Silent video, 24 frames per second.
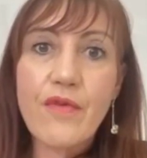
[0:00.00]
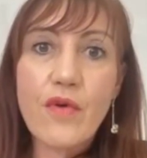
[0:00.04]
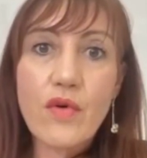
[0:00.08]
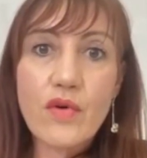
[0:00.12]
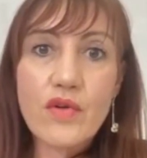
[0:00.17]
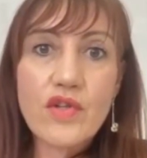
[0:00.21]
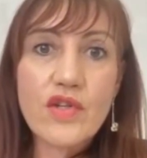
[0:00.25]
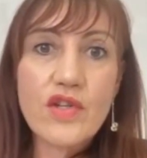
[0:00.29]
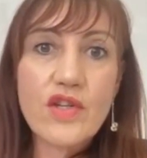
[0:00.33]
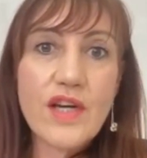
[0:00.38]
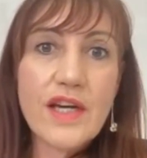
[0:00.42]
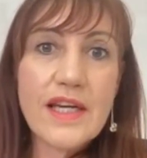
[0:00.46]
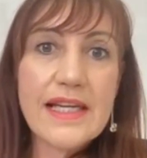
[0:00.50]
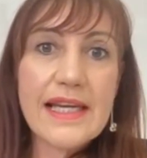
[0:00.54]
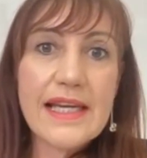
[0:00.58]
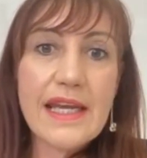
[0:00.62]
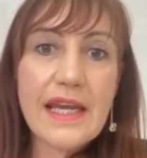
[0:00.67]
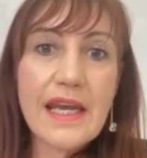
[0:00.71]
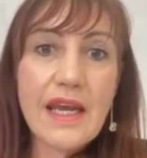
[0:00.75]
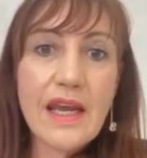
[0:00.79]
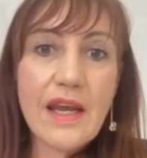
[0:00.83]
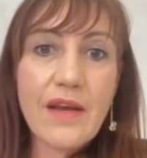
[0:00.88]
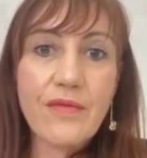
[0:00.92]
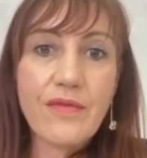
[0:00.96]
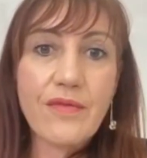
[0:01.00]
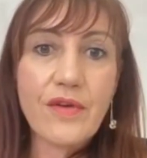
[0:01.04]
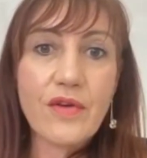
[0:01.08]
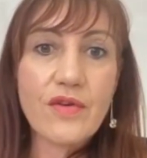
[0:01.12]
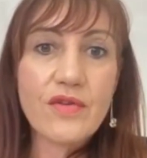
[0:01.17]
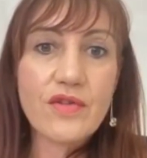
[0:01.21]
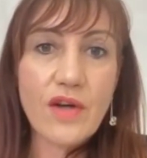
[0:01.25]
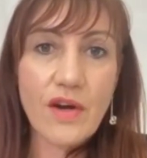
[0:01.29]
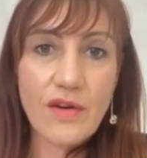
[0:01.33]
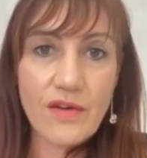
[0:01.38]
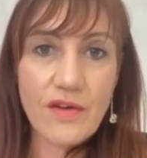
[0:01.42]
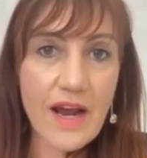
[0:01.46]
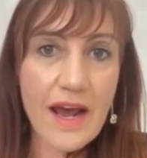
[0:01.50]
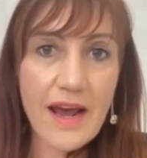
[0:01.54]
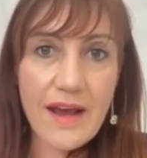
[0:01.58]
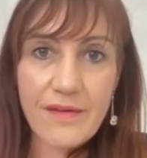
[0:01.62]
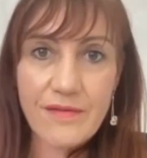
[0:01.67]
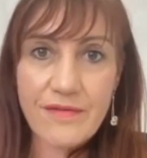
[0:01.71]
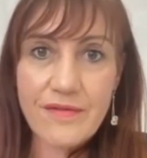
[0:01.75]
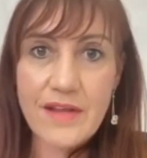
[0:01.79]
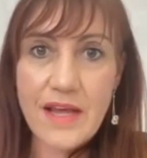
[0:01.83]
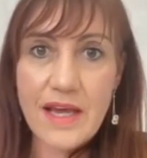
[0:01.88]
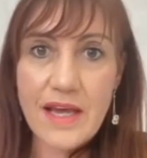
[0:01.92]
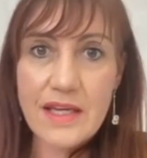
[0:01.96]
Unfortunately, if you
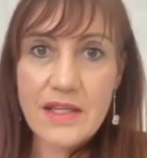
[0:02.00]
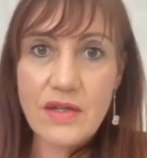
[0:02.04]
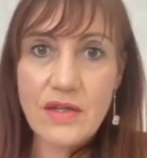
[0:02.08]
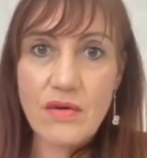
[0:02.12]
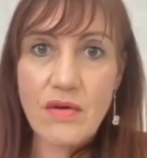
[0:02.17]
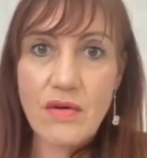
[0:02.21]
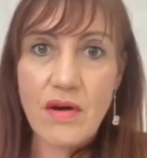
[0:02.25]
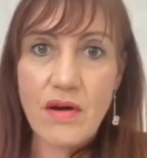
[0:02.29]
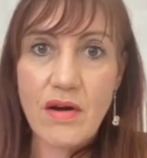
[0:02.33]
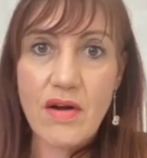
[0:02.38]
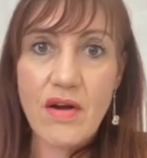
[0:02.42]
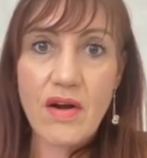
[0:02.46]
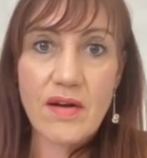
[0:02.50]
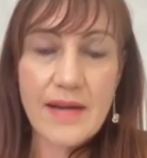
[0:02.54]
don't have that,